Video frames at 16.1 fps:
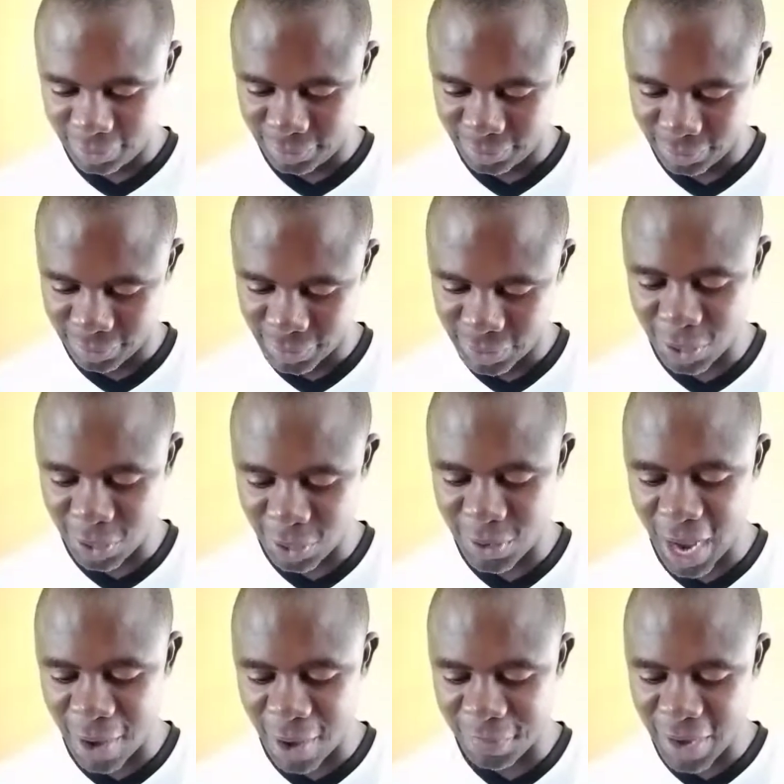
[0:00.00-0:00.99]
Then you
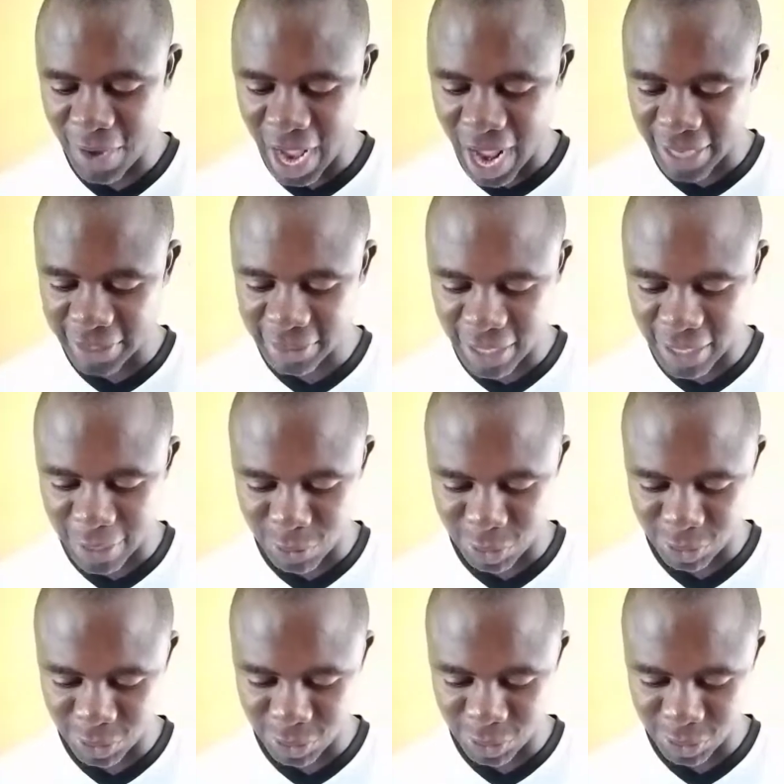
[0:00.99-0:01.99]
have
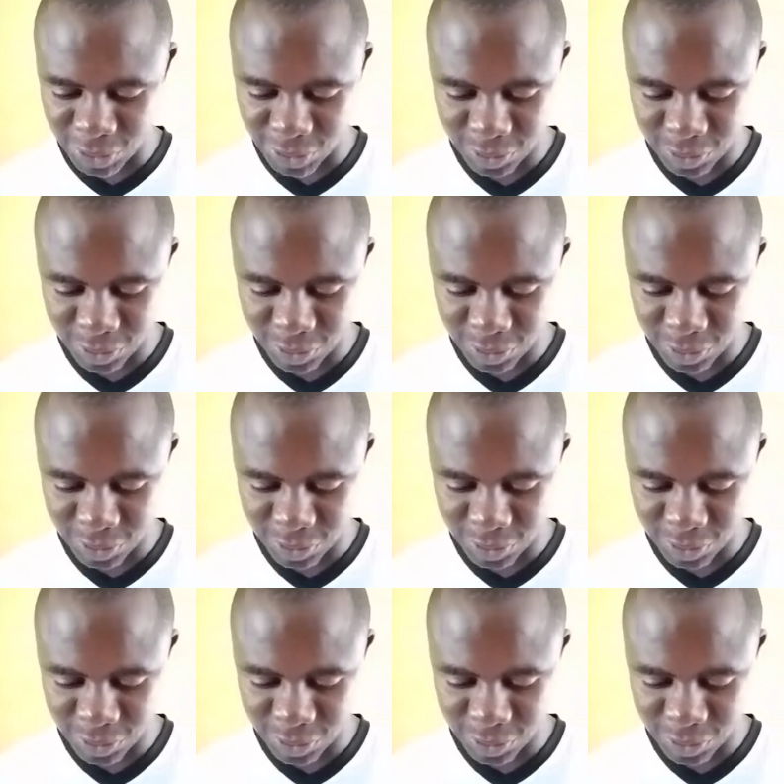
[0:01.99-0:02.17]
Ascanius,